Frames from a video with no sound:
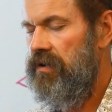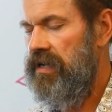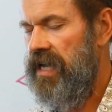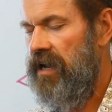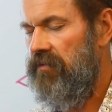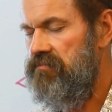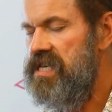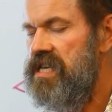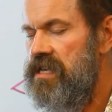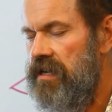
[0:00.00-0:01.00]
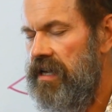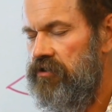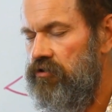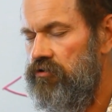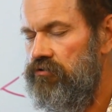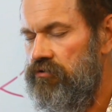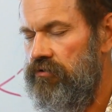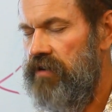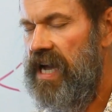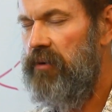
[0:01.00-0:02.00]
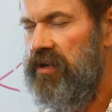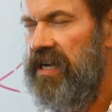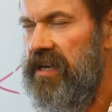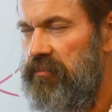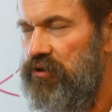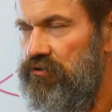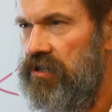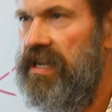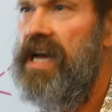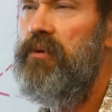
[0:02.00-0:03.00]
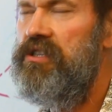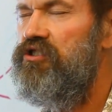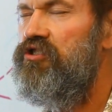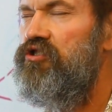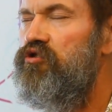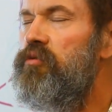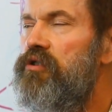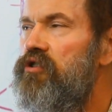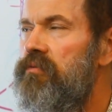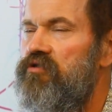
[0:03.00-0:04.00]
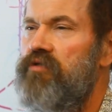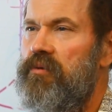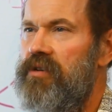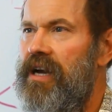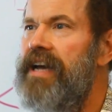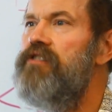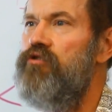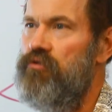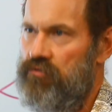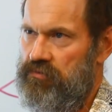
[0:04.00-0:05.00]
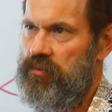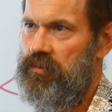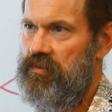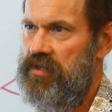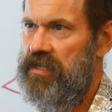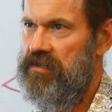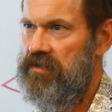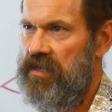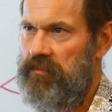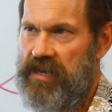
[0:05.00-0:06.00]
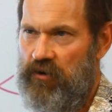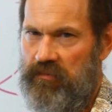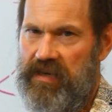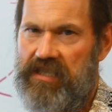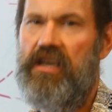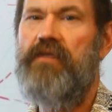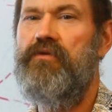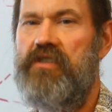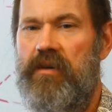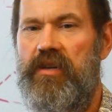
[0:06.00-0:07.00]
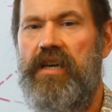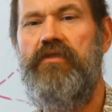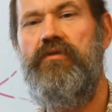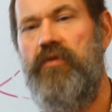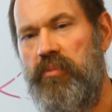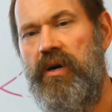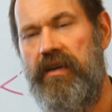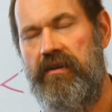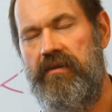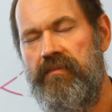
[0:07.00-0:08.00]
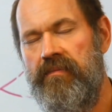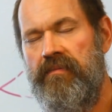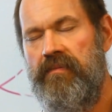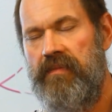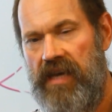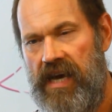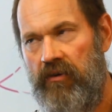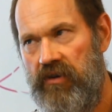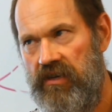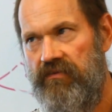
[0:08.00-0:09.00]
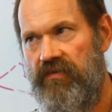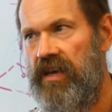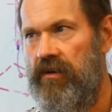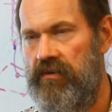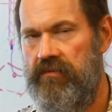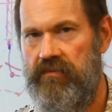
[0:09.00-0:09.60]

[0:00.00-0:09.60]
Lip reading: Now, me as a user, how would I abuse it? What stupid human trick would I do that might hurt myself or someone else or the product? How could it fail?